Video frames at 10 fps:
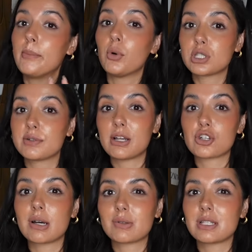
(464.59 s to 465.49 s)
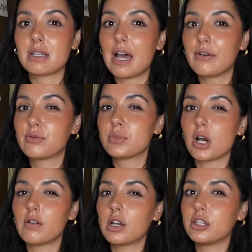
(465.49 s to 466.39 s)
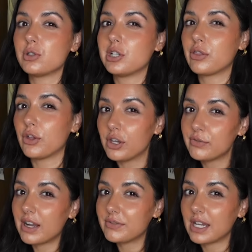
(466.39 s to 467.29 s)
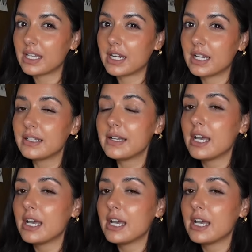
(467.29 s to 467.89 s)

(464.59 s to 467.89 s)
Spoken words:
Most of my trousers that I have from Zara are usually $35.99.